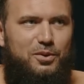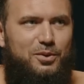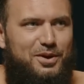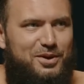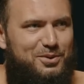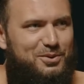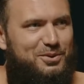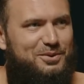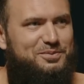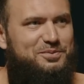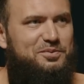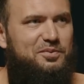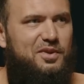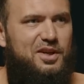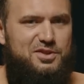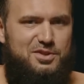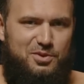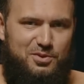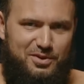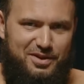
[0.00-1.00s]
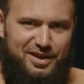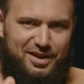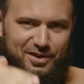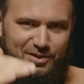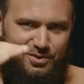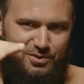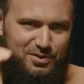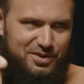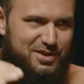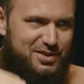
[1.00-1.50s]
do I do? He said, okay,
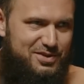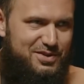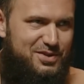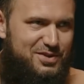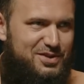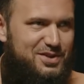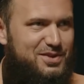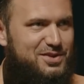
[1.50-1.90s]
do this,